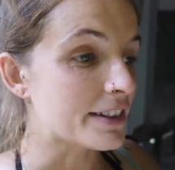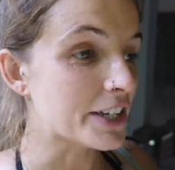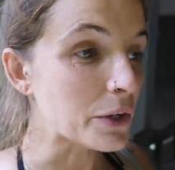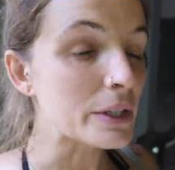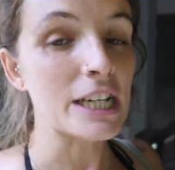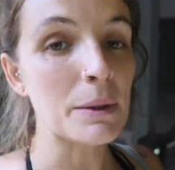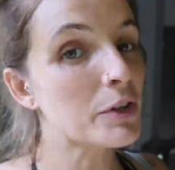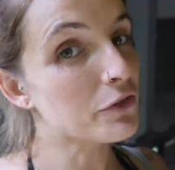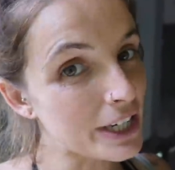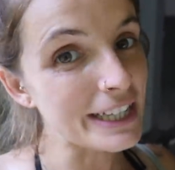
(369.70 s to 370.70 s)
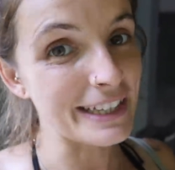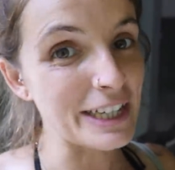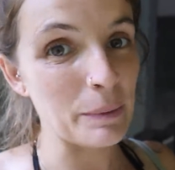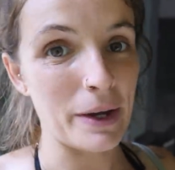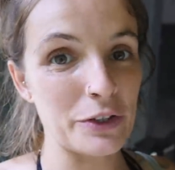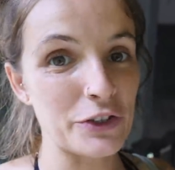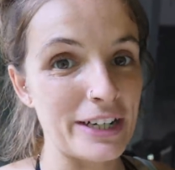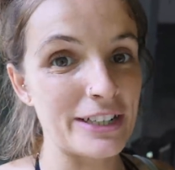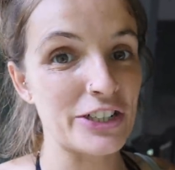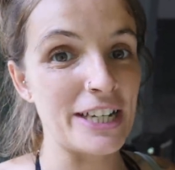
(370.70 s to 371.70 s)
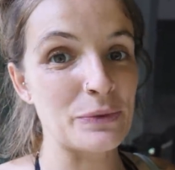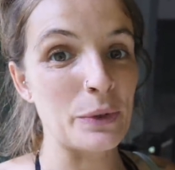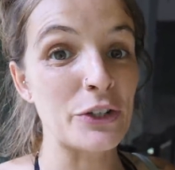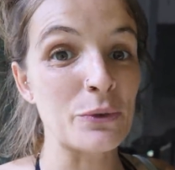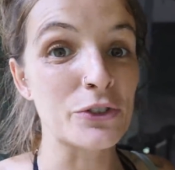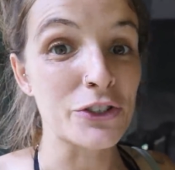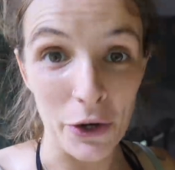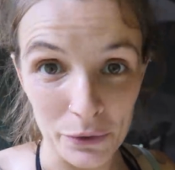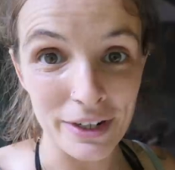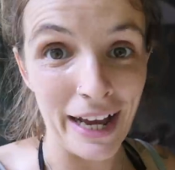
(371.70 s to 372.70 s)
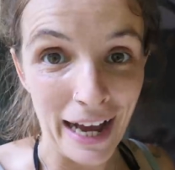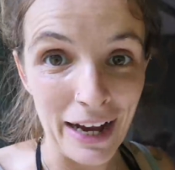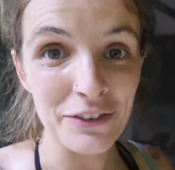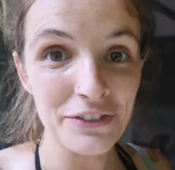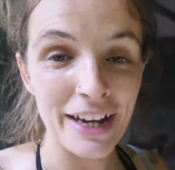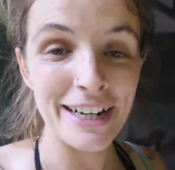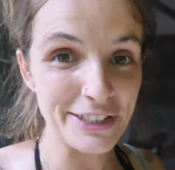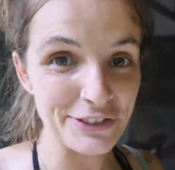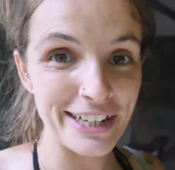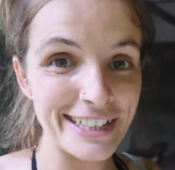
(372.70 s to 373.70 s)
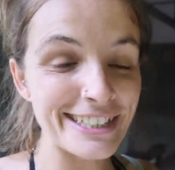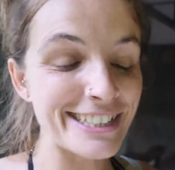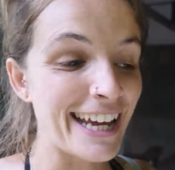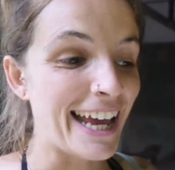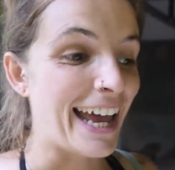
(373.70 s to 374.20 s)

The only time you really think about the drainage is when you don't have any drainage